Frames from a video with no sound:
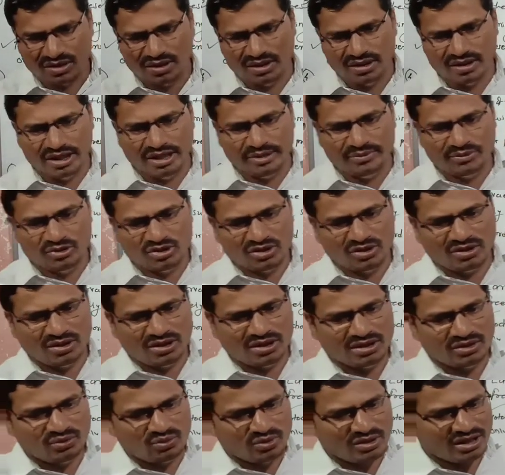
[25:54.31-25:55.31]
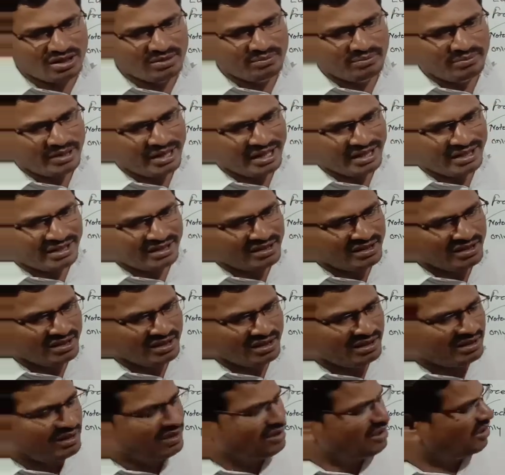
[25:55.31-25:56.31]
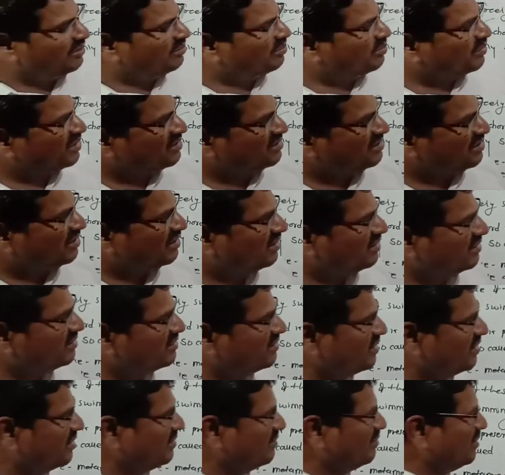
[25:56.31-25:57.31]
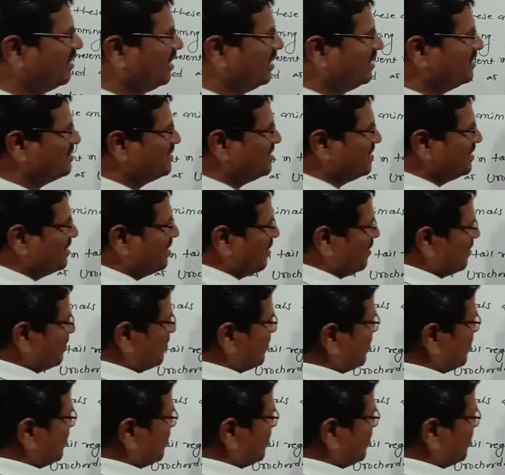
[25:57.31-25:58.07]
names you can branchial aperture is there. Branchial,